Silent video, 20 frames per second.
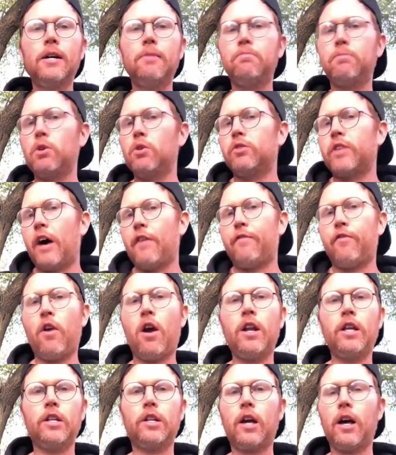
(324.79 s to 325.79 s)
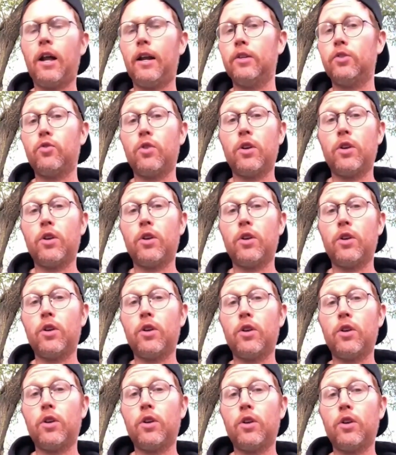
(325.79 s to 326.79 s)
Use that for any kind of drink you
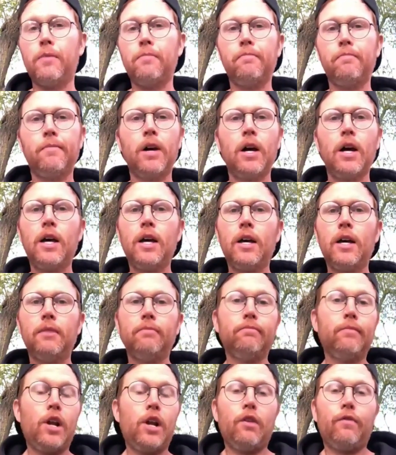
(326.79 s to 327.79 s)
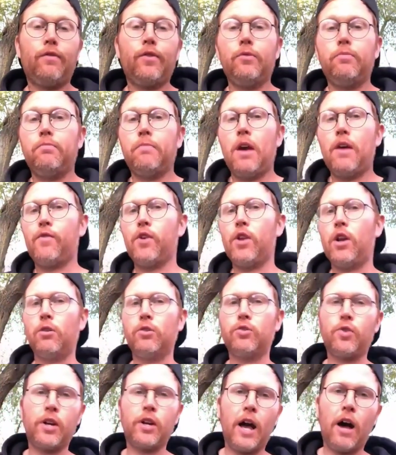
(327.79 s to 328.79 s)
want. If you don't
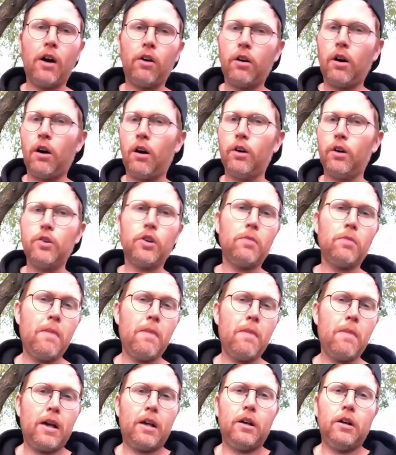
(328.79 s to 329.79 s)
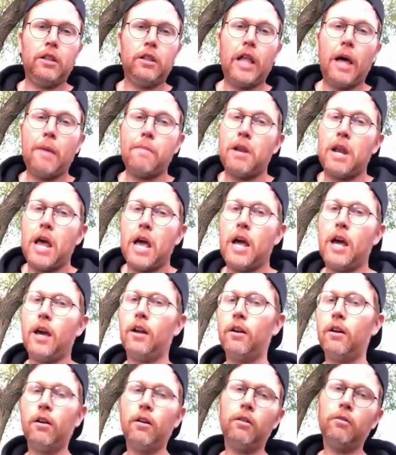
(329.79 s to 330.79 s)
drink alcohol, you can make good lemonade
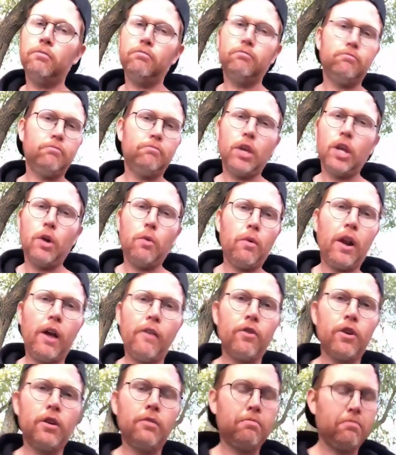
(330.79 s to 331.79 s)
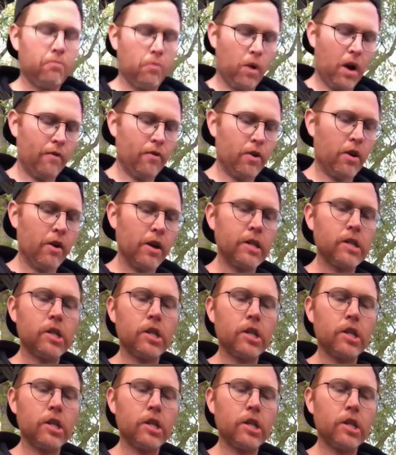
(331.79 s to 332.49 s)
or whatever you're into.